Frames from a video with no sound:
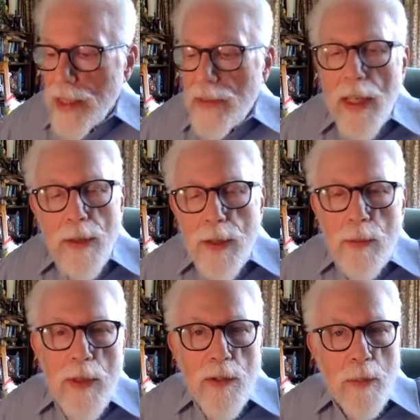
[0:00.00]
And the
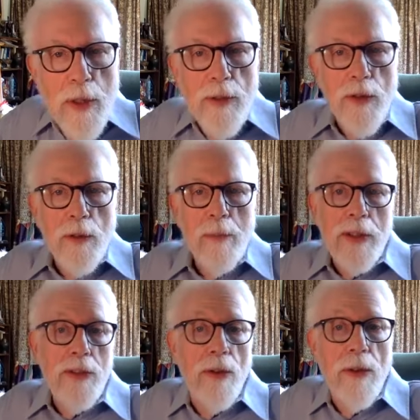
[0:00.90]
ultimate spiritual
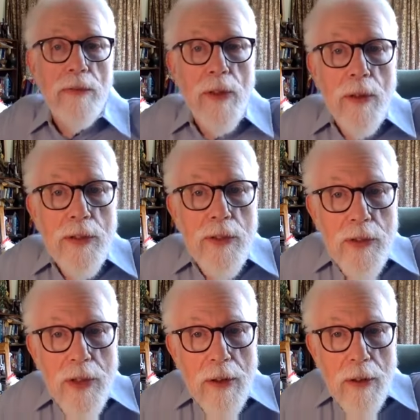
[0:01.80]
mentor, of course,
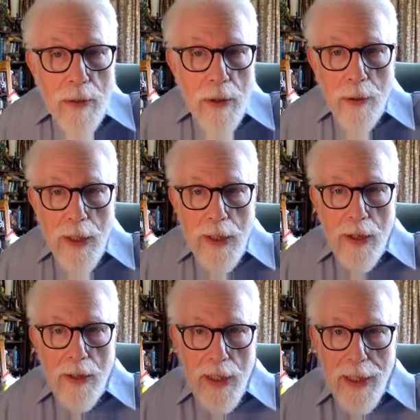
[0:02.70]
is our own holy
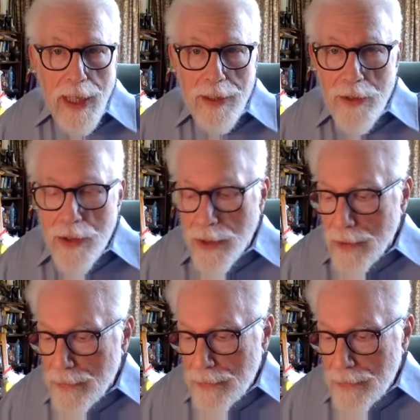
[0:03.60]
guardian angel.